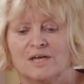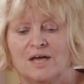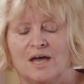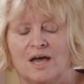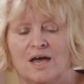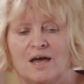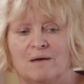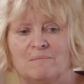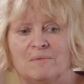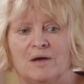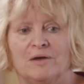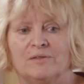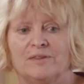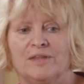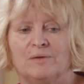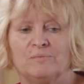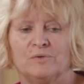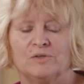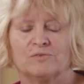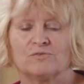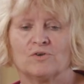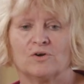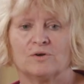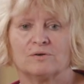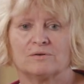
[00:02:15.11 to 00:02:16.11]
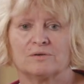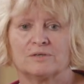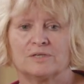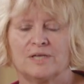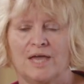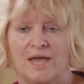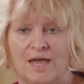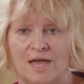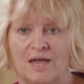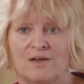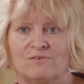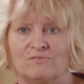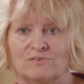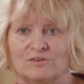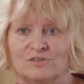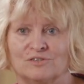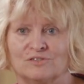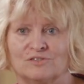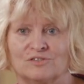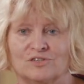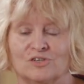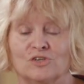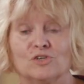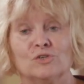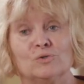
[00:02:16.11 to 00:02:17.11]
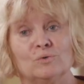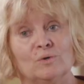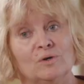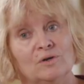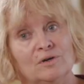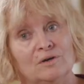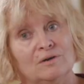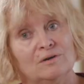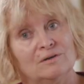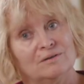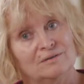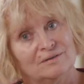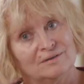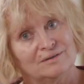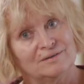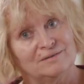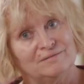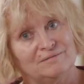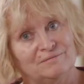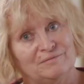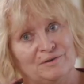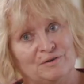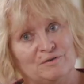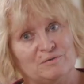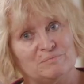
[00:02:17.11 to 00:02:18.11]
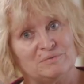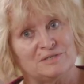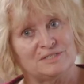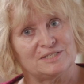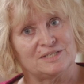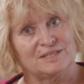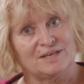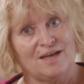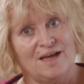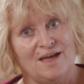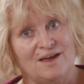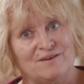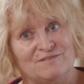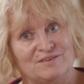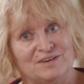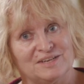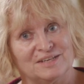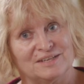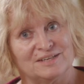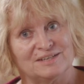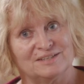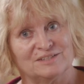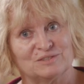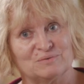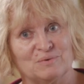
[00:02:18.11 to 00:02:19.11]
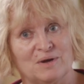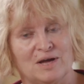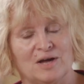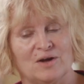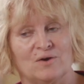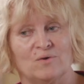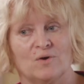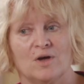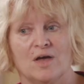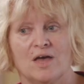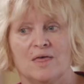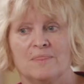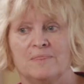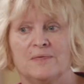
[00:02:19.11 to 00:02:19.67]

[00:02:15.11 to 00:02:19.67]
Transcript: And then we've got carers who are very busy caring as well.